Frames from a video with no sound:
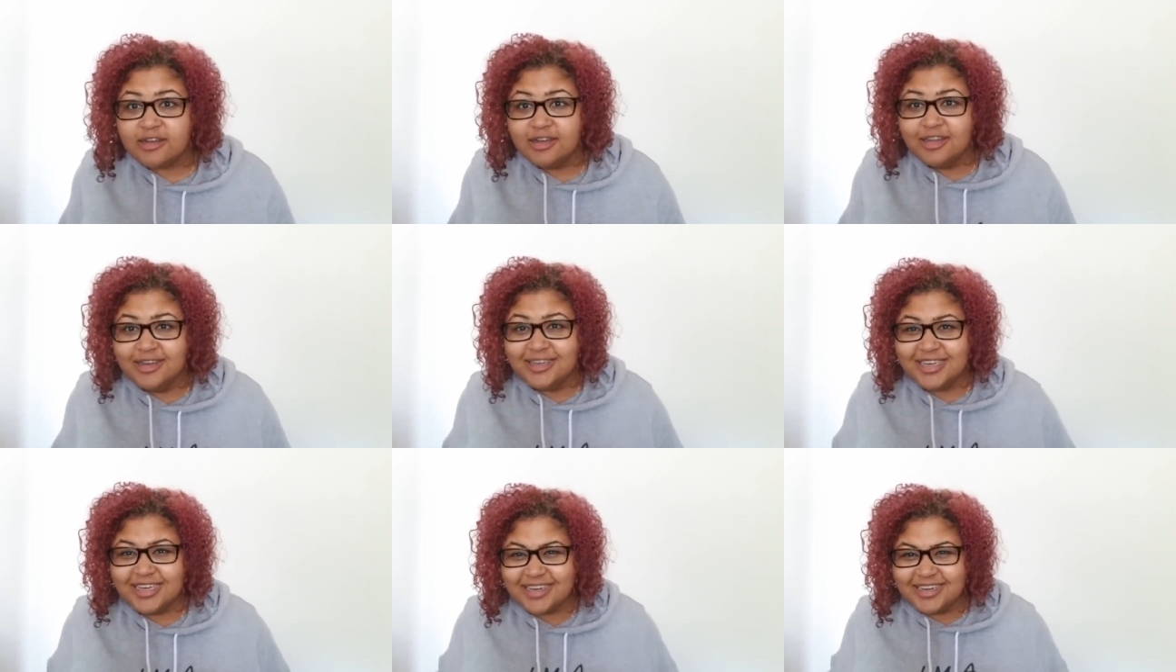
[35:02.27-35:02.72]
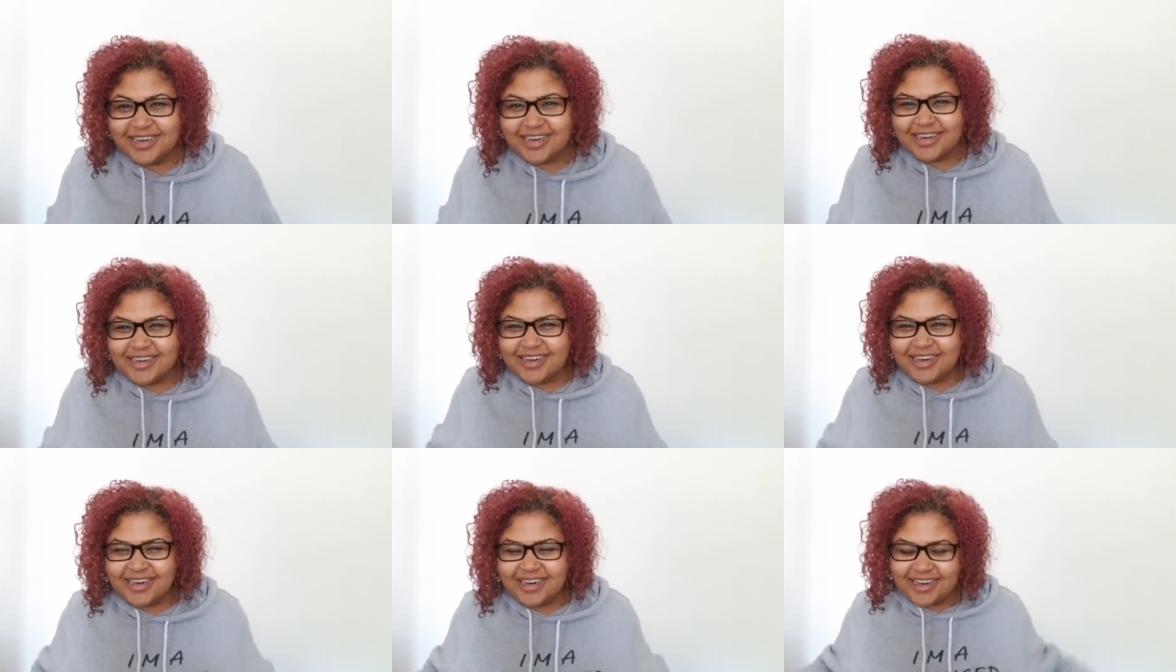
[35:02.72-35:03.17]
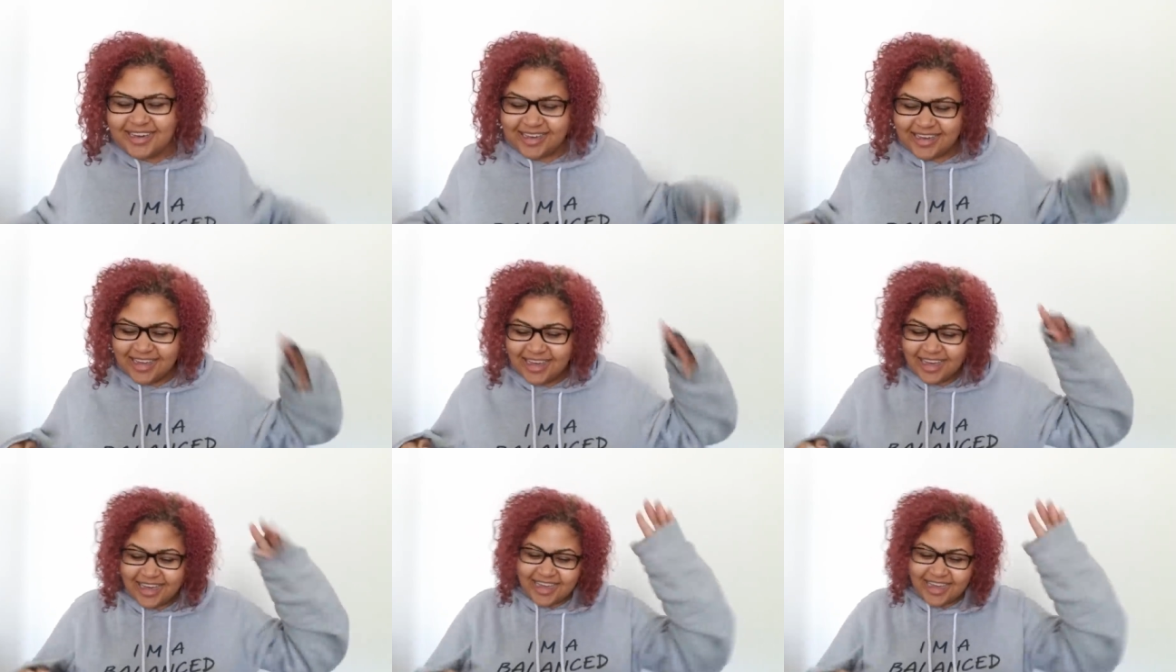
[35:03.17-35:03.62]

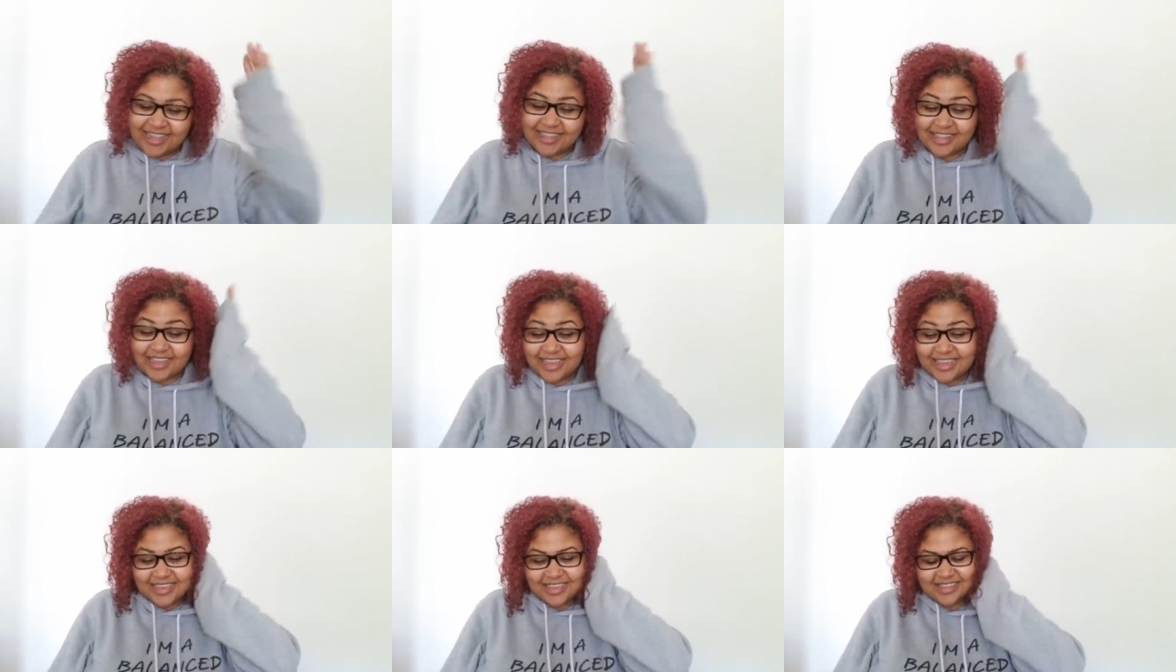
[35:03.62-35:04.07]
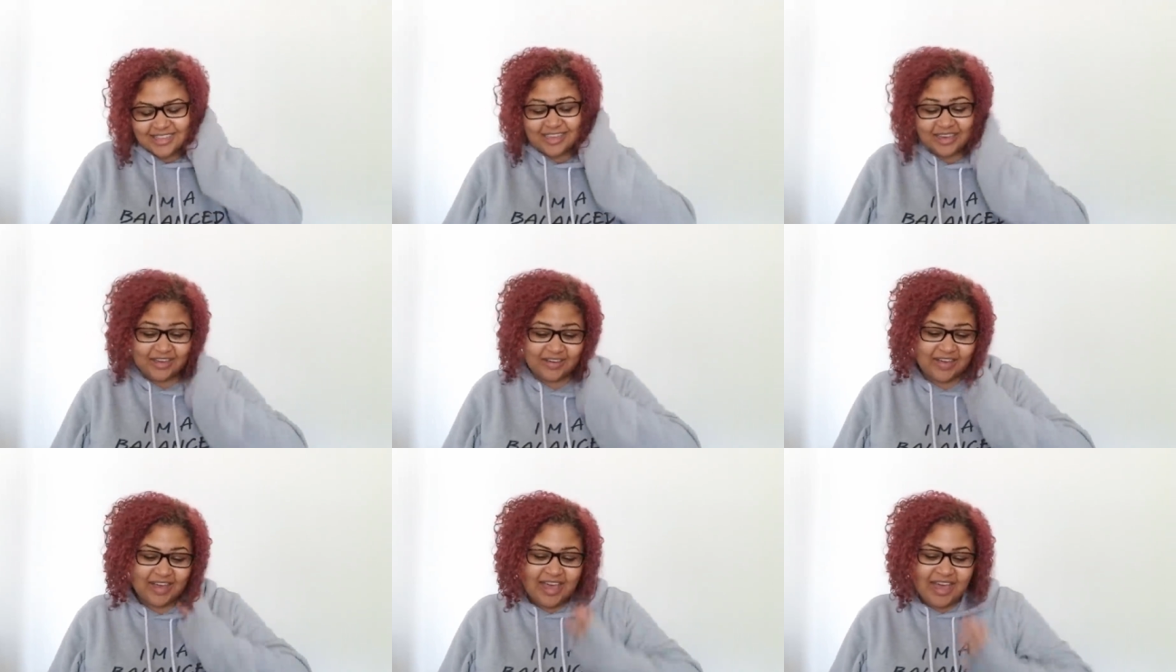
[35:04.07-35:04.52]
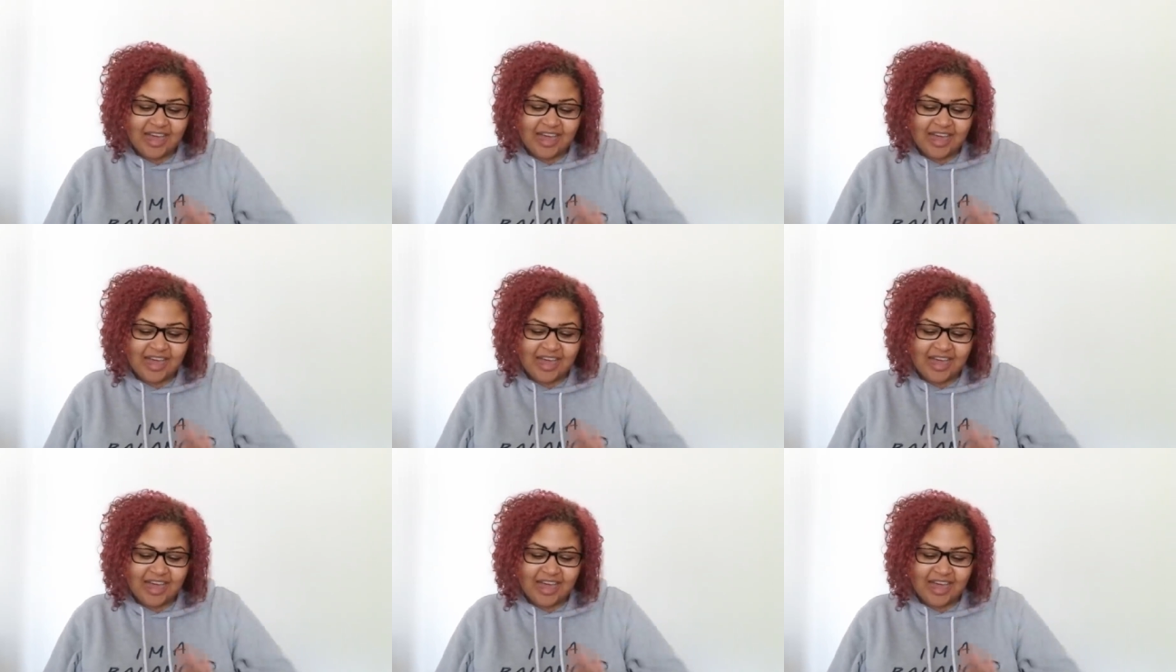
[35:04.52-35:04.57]
I like it though.